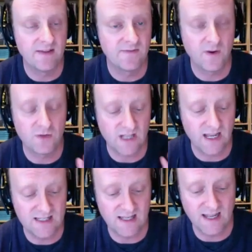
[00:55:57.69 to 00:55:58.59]
Folks,
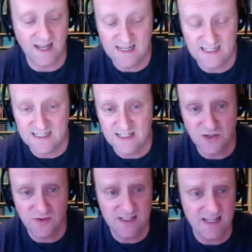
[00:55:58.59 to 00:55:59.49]
it's easy to
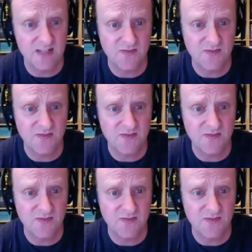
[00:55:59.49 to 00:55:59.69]
do this. It's